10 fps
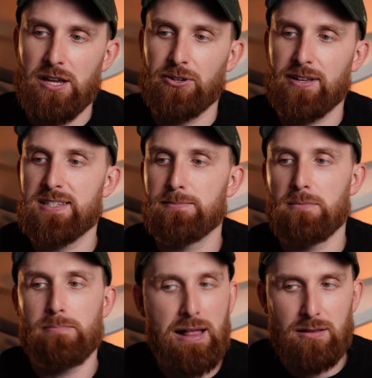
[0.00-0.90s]
You can see my
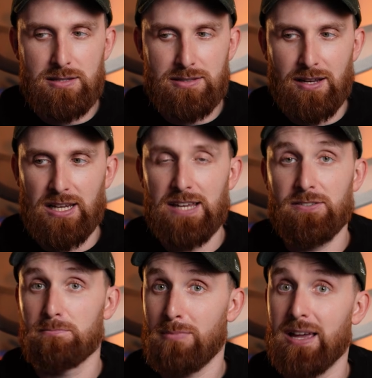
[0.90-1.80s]
balance and
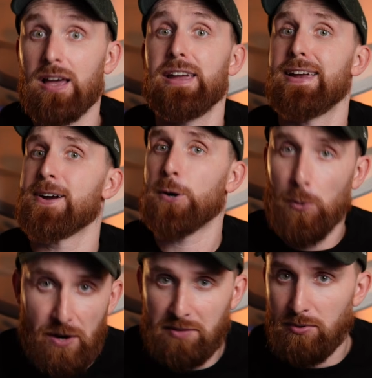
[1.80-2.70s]
even my
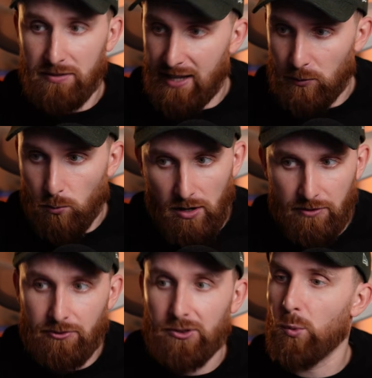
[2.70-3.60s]
incredible net
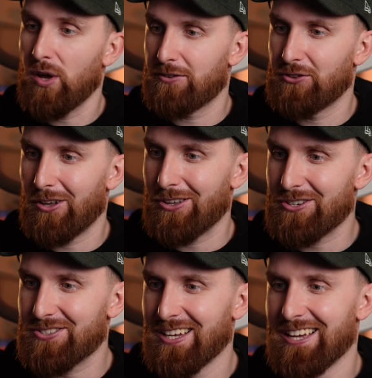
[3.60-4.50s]
worth,
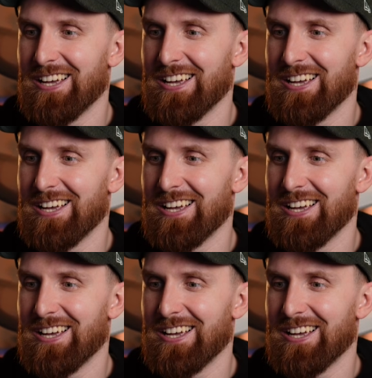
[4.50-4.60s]
$12.